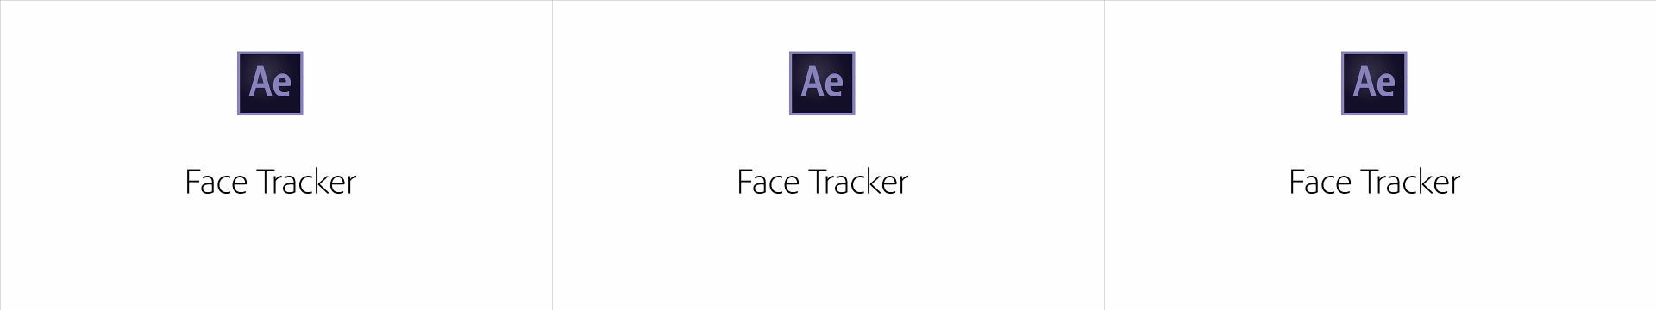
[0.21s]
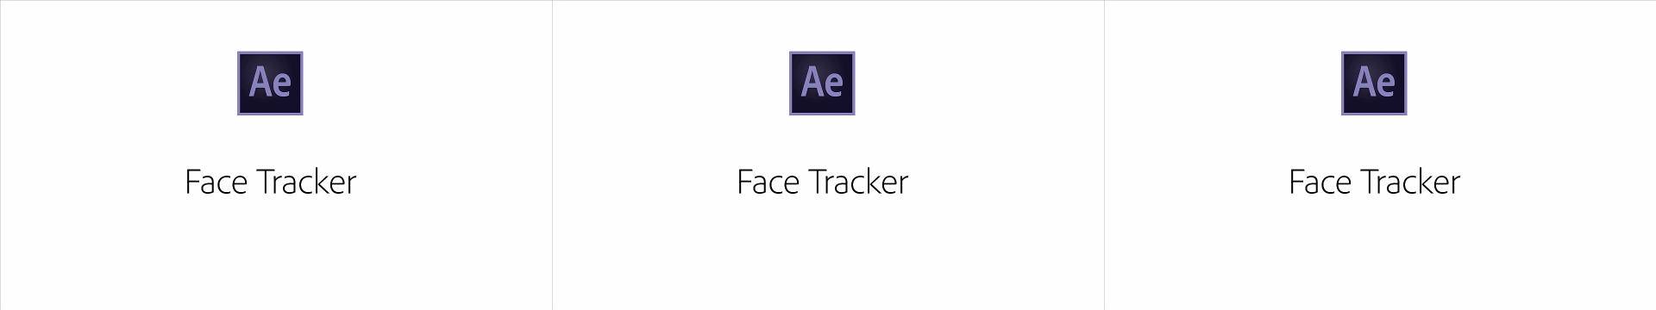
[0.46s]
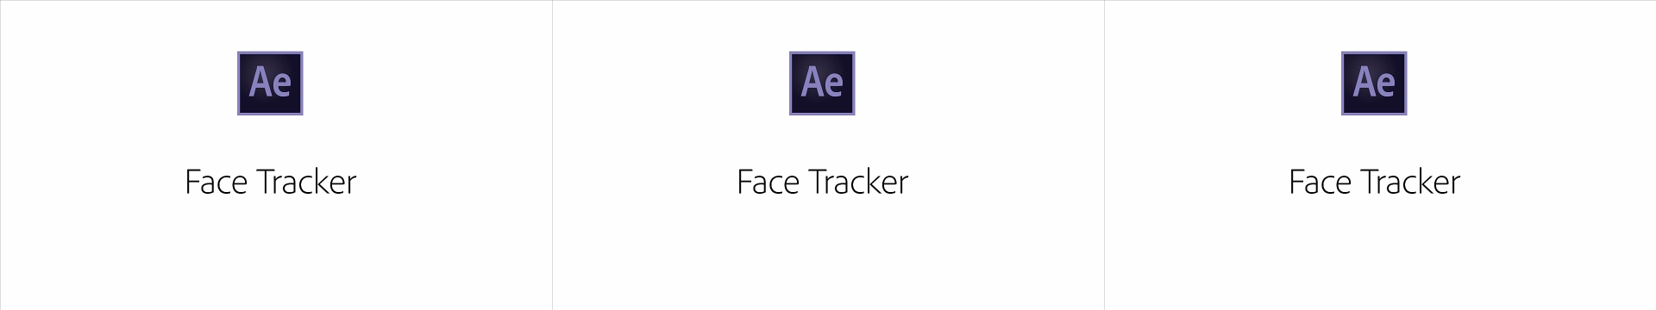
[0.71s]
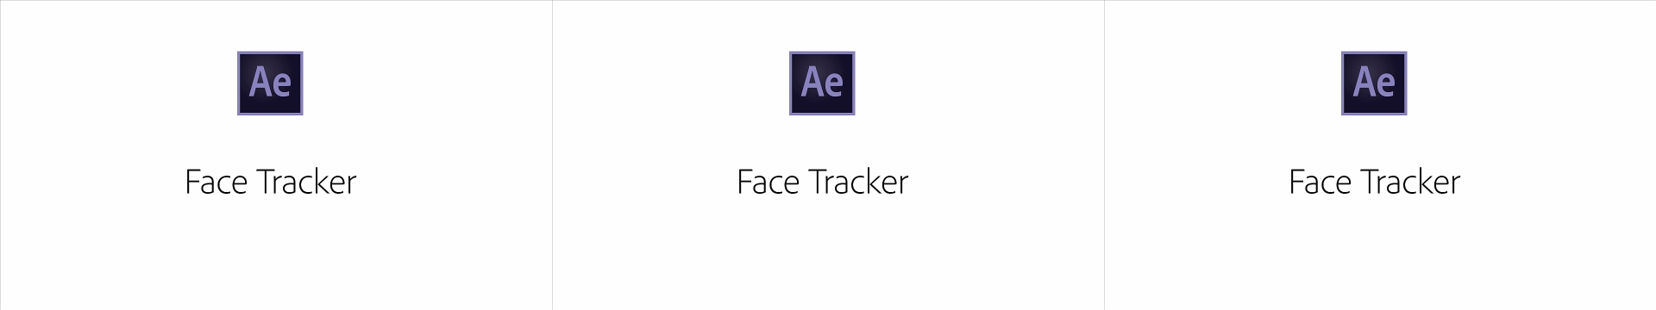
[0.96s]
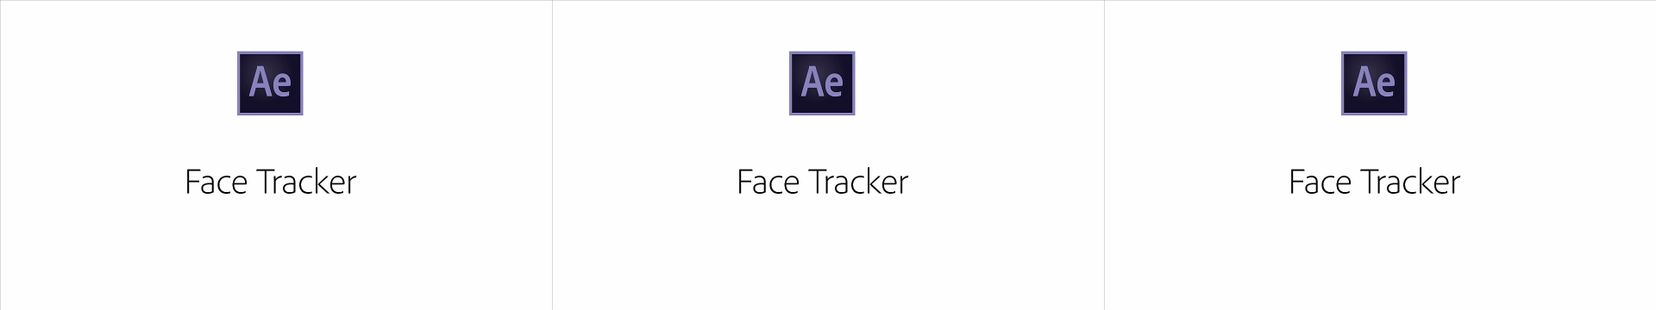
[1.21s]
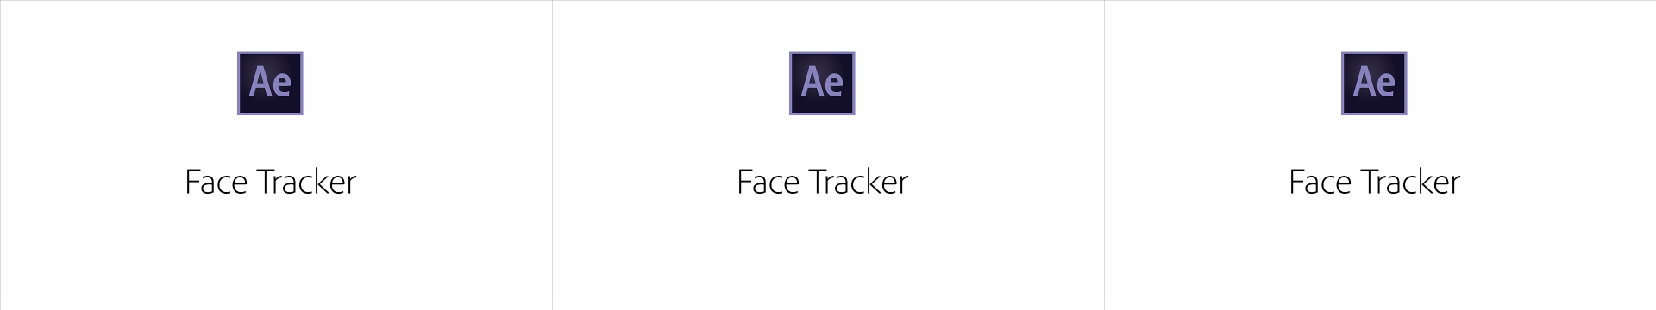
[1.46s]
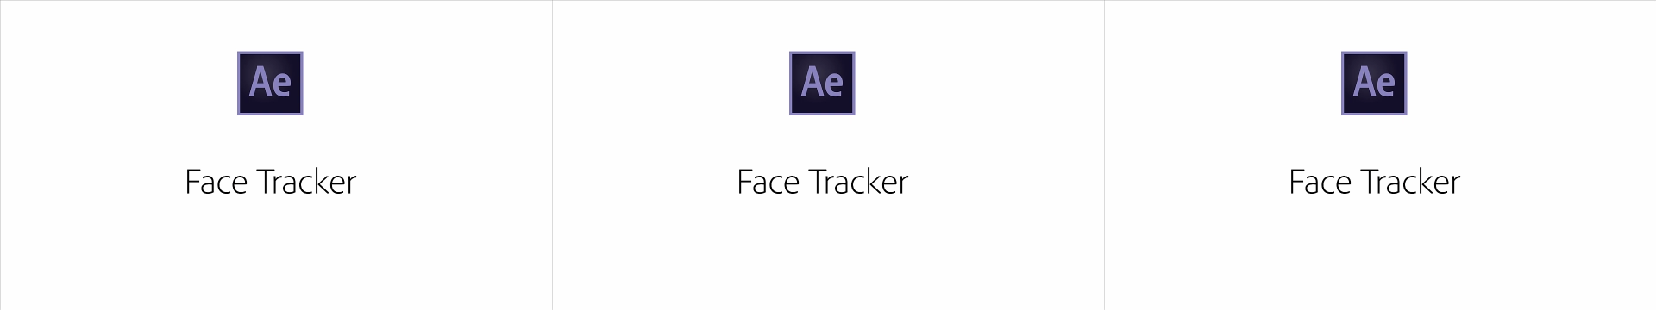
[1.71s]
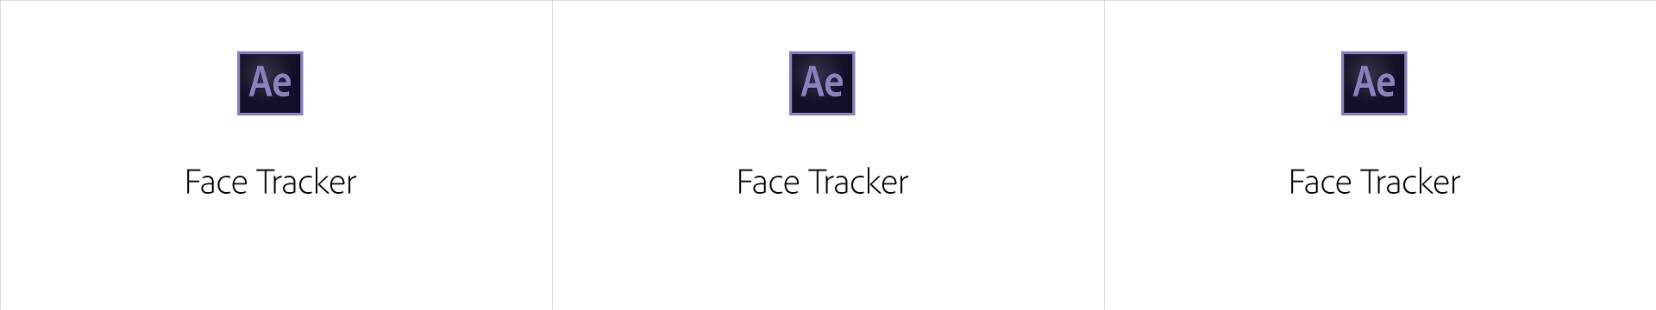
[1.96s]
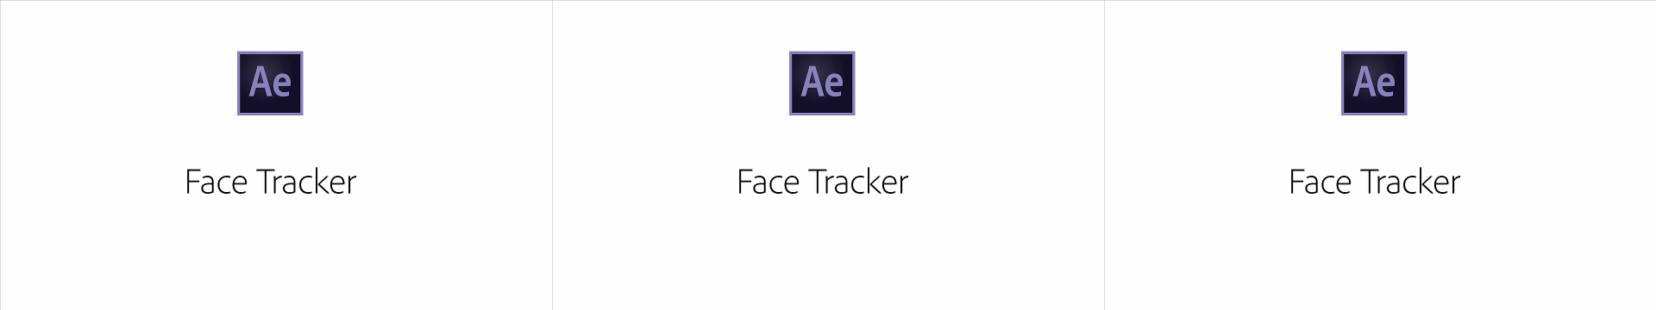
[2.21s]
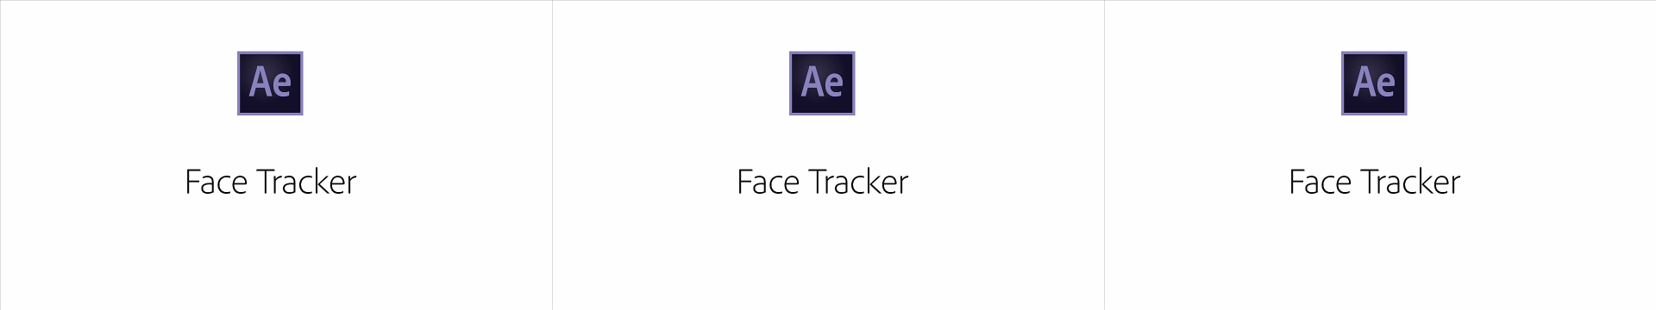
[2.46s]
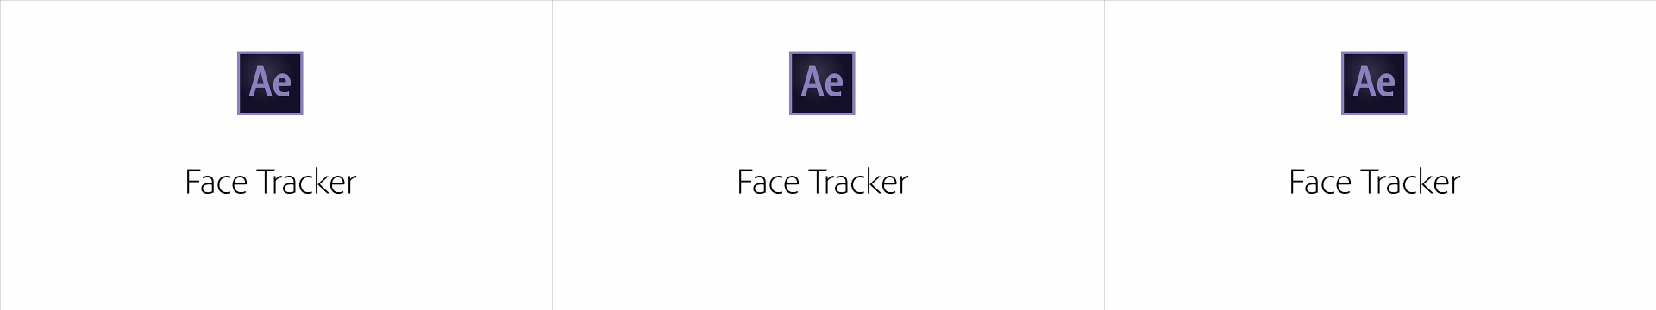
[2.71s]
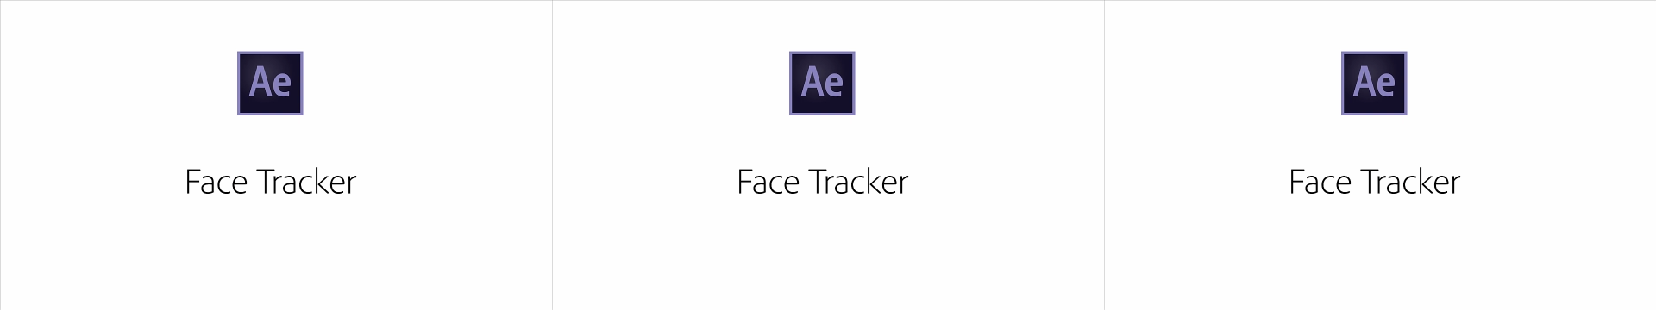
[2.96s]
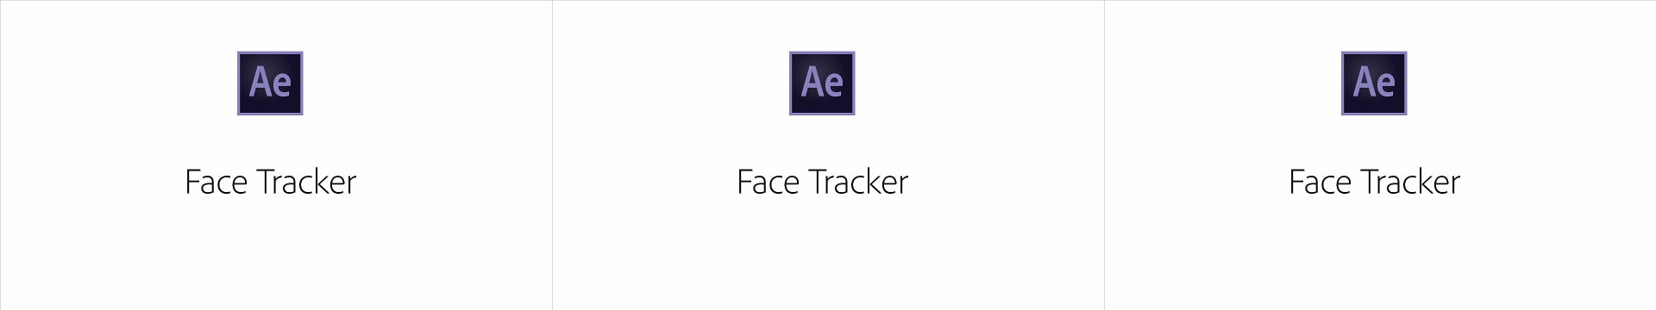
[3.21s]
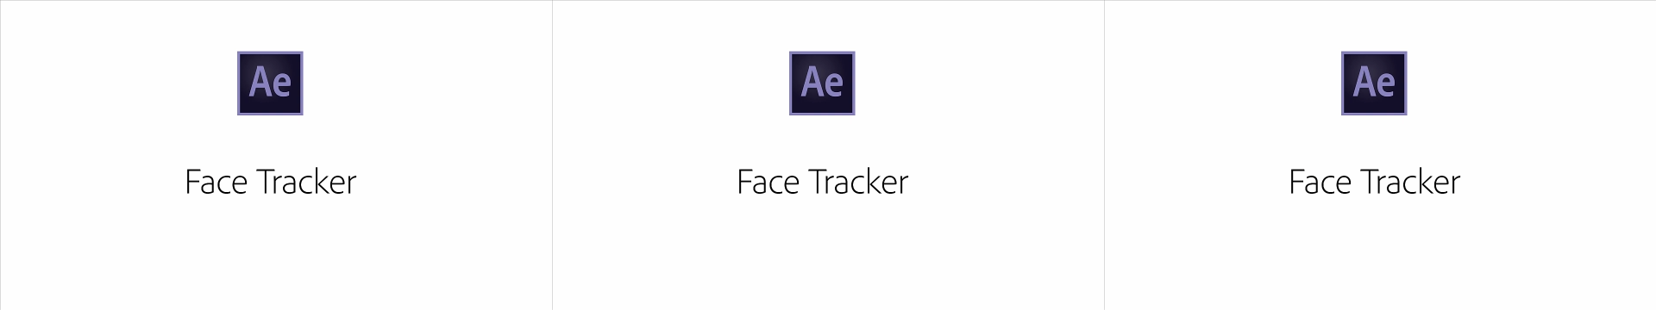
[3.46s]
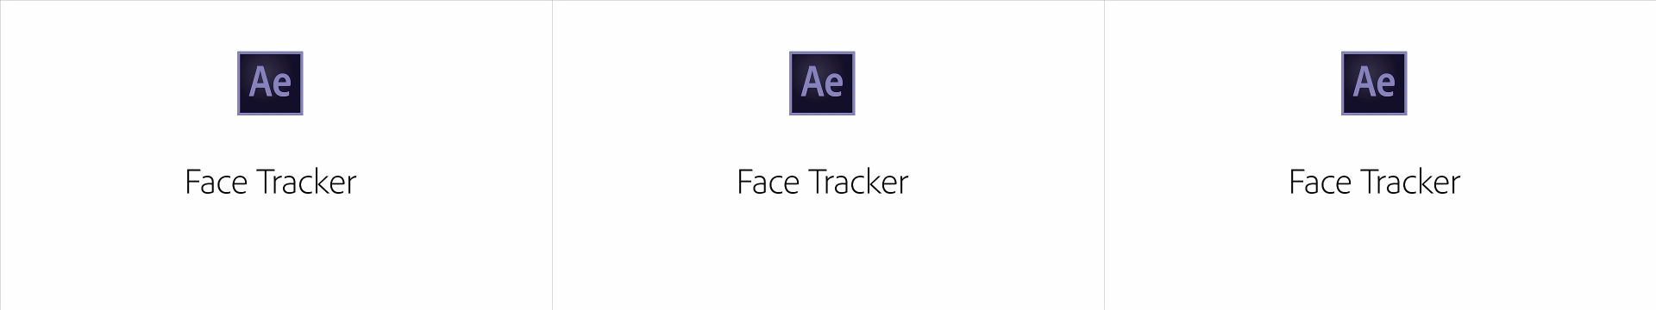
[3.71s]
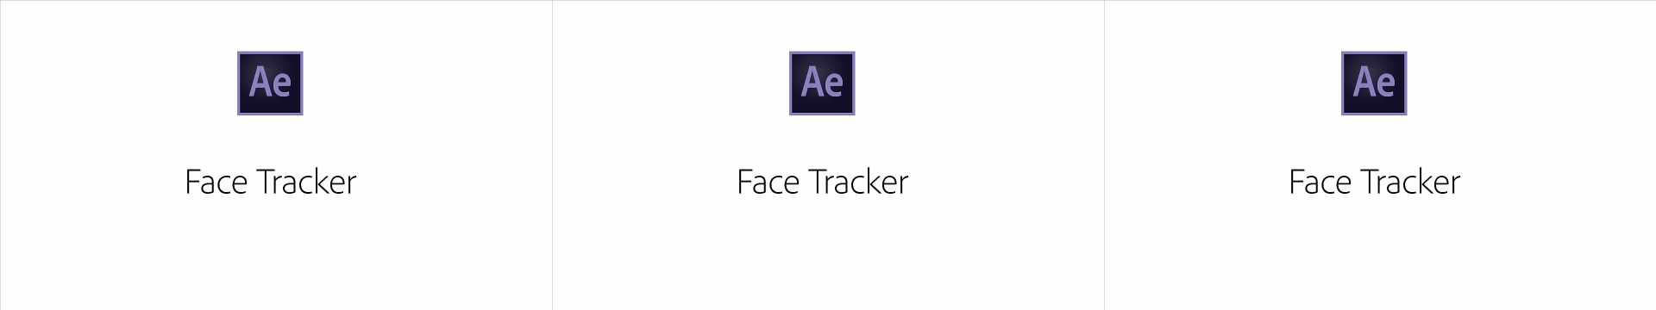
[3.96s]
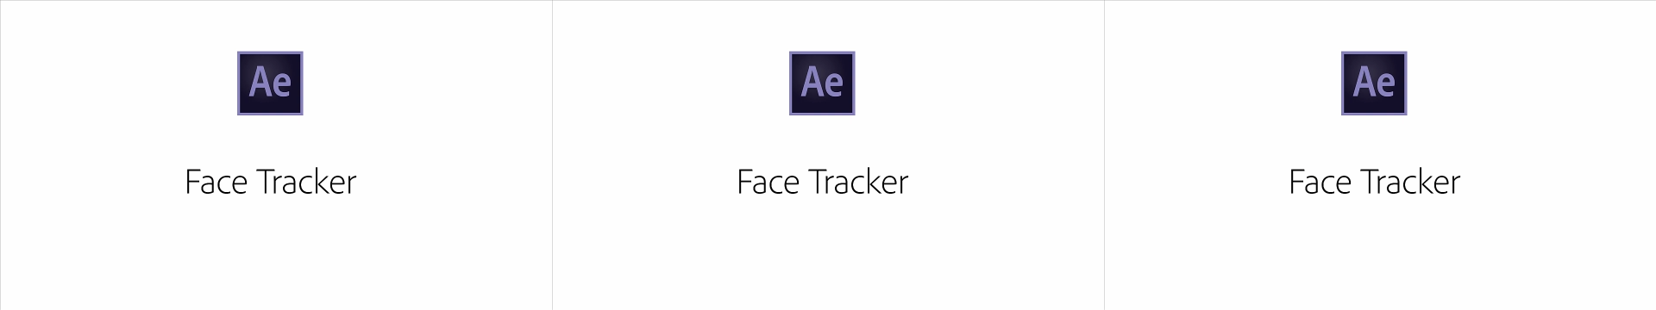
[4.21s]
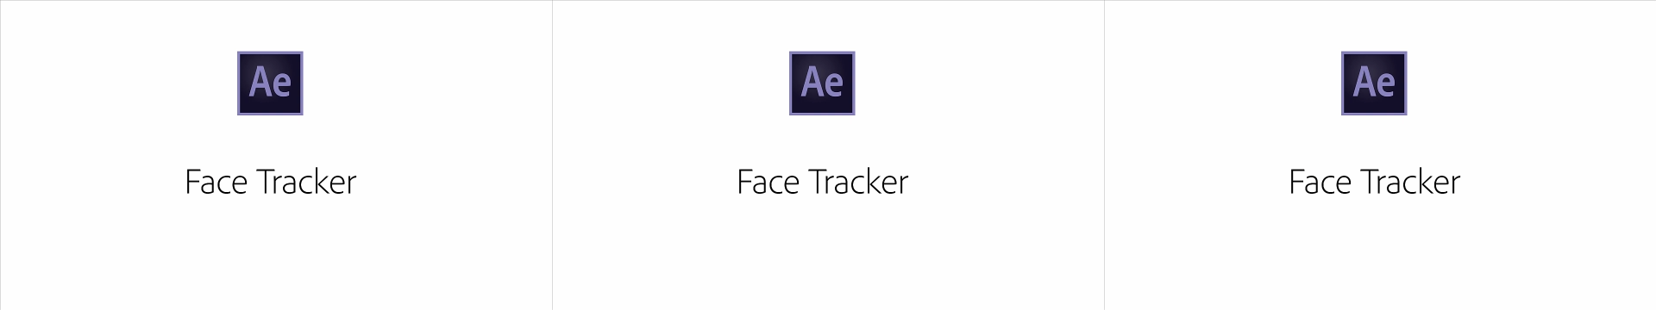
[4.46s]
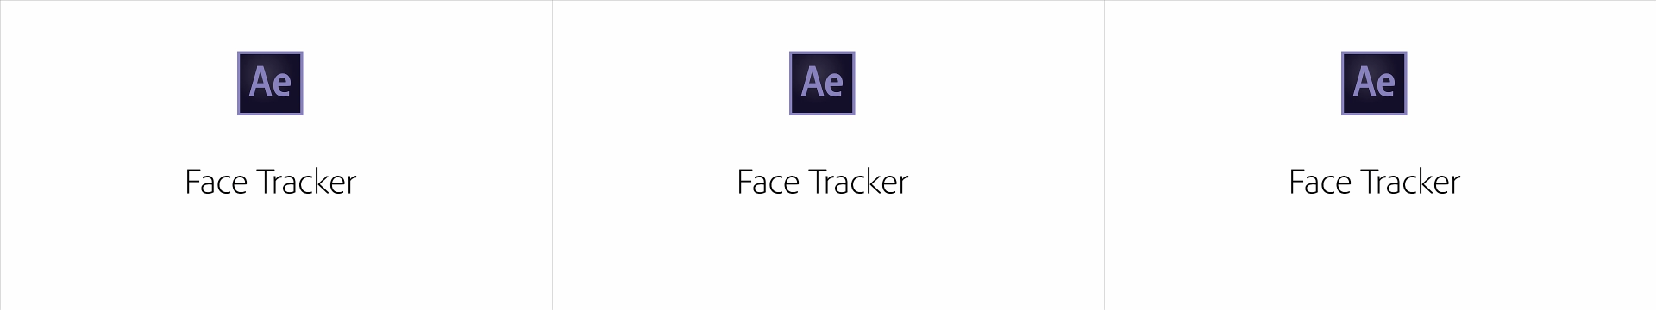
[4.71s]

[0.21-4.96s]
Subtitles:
[unreadable: no face in view]